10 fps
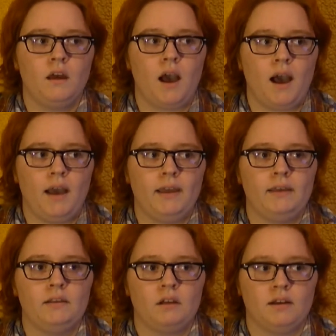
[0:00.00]

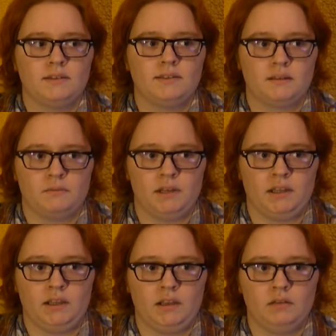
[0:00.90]
I lost
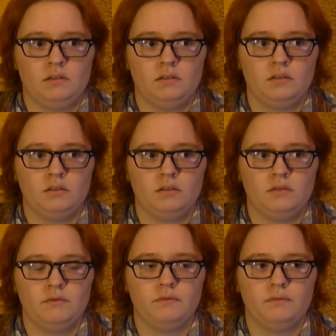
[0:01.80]
somebody
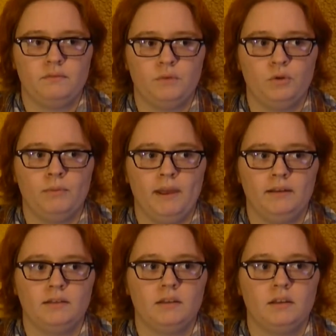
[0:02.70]
who
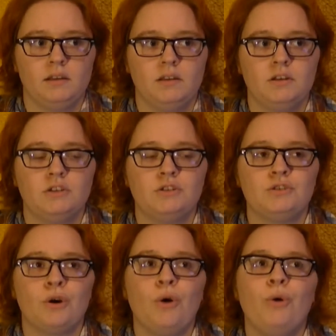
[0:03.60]
meant
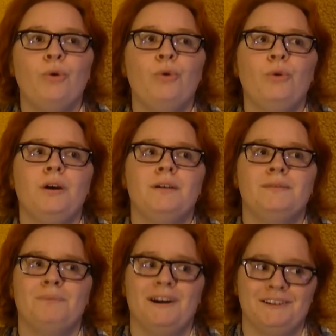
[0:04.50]
so
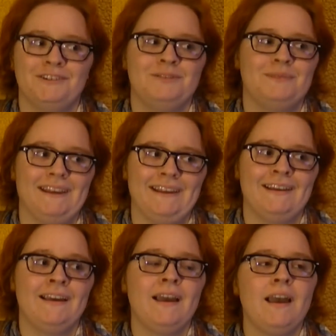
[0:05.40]
much to me,
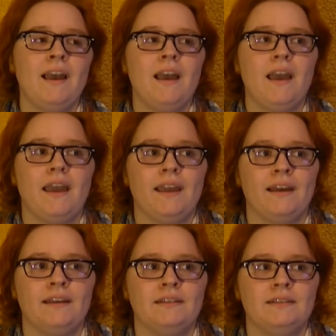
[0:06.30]

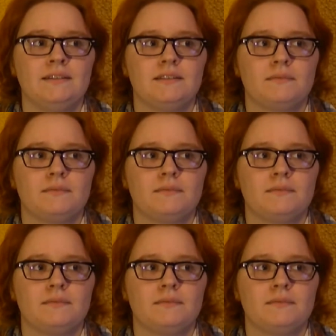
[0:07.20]
and